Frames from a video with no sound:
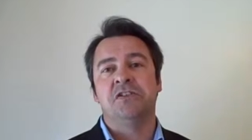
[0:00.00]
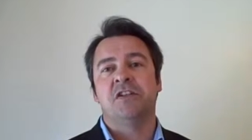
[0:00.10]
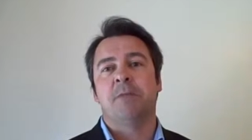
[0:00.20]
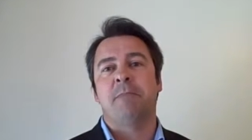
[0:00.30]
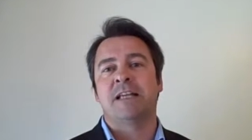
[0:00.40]
you can
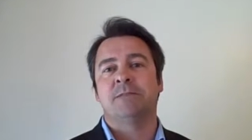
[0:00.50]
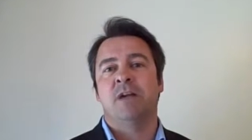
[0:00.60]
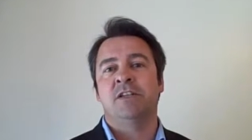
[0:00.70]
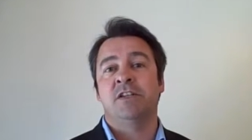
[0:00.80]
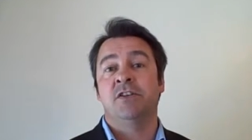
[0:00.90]
start
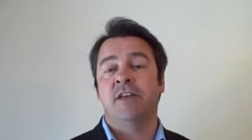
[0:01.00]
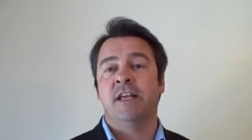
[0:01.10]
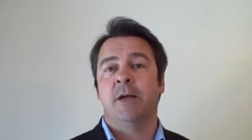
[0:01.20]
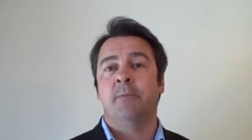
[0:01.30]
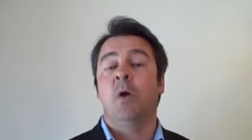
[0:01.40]
maximizing your
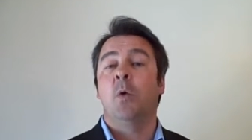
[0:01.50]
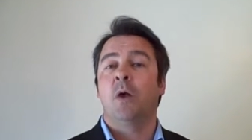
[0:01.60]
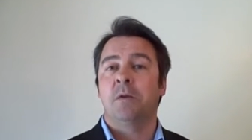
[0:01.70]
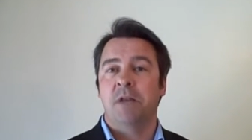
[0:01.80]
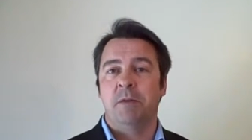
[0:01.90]
income
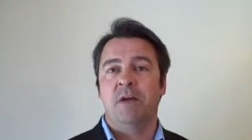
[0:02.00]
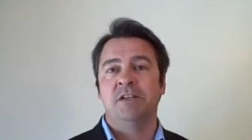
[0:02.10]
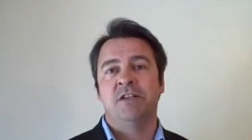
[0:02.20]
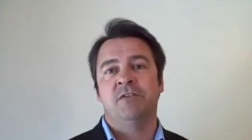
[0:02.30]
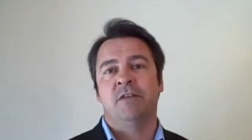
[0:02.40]
while
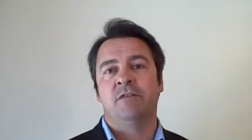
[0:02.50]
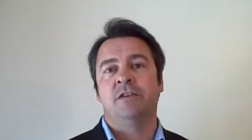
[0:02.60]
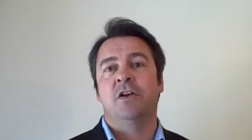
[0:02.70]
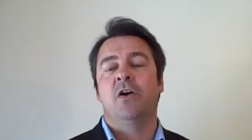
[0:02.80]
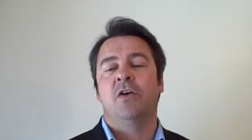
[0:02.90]
minimizing your
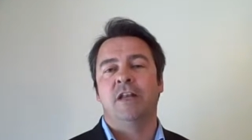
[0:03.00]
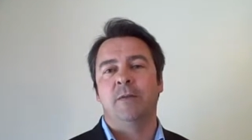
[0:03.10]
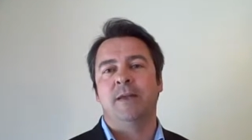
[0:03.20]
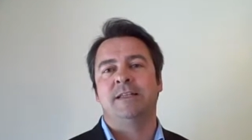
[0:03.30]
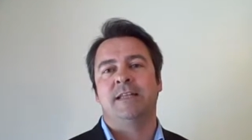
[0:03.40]
effort on
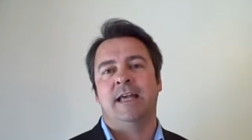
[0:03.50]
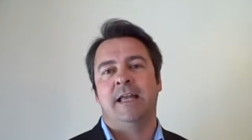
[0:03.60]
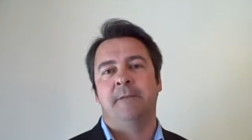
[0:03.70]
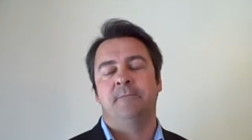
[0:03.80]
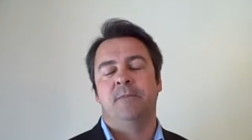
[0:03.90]
eBay
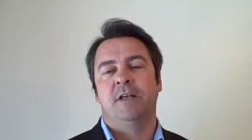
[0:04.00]
today.